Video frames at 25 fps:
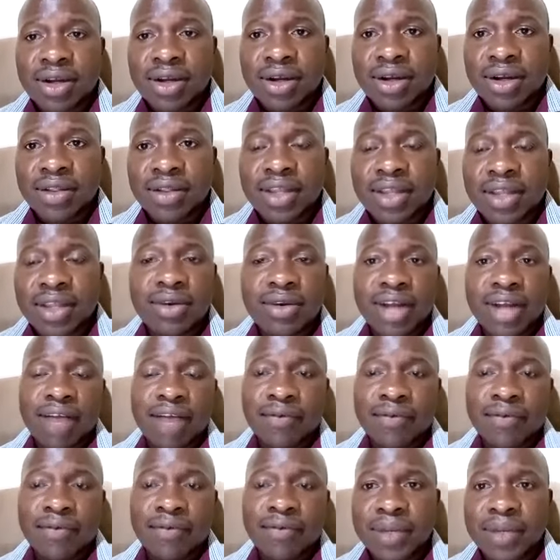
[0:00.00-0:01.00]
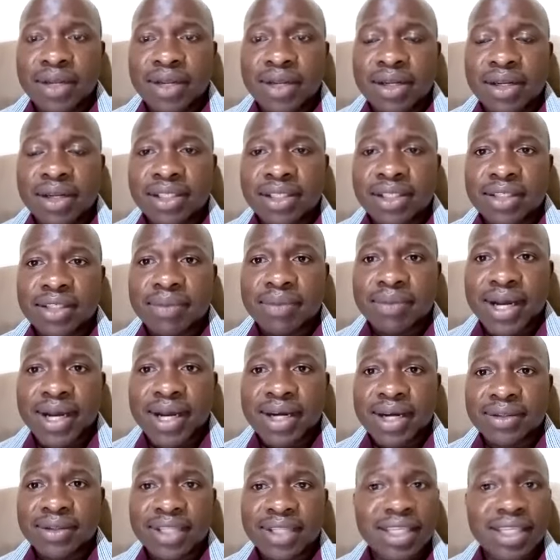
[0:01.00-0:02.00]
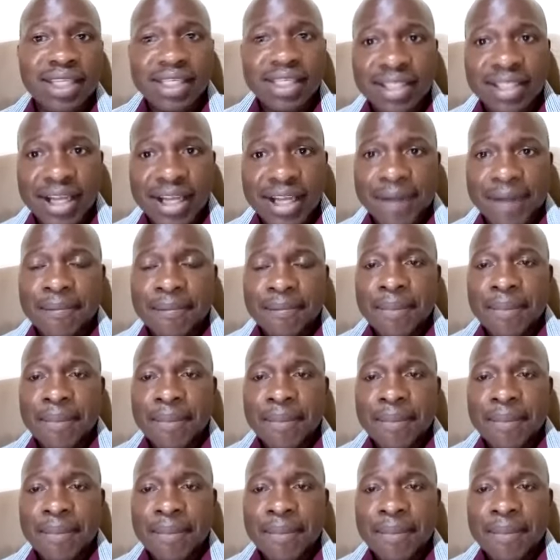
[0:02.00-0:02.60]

They don't come from any religious background. They're just there.